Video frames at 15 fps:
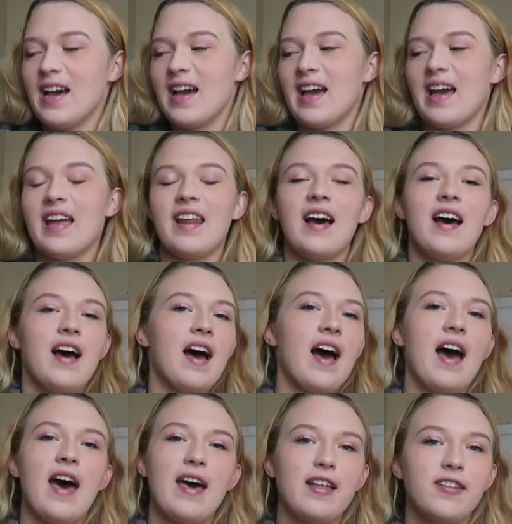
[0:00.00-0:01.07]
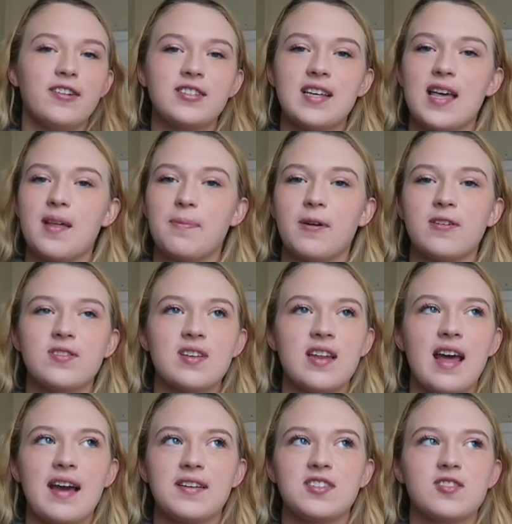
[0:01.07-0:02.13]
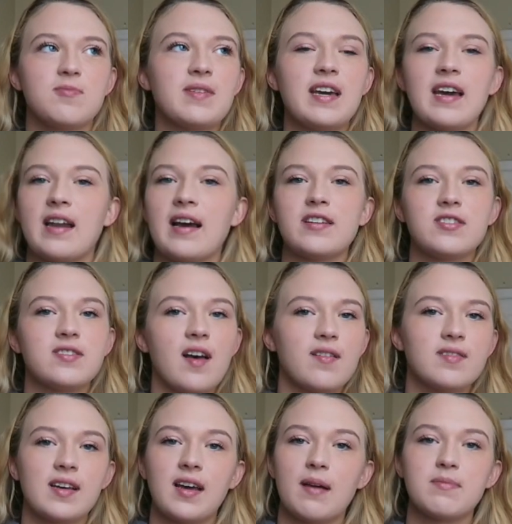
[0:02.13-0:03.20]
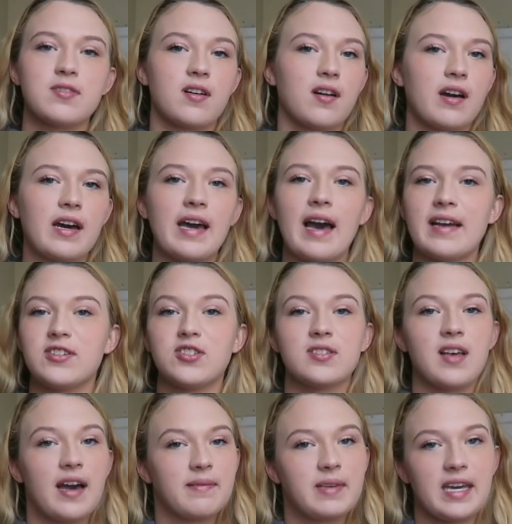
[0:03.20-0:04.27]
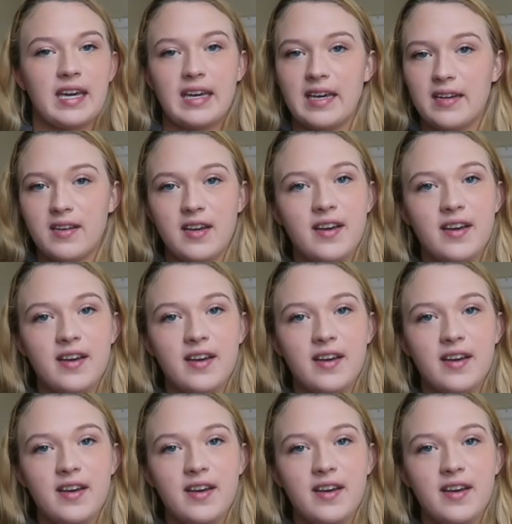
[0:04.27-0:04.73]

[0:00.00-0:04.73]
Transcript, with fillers: And I looked at the person next to me and I just, I was like, I'm sorry, I just, I can't.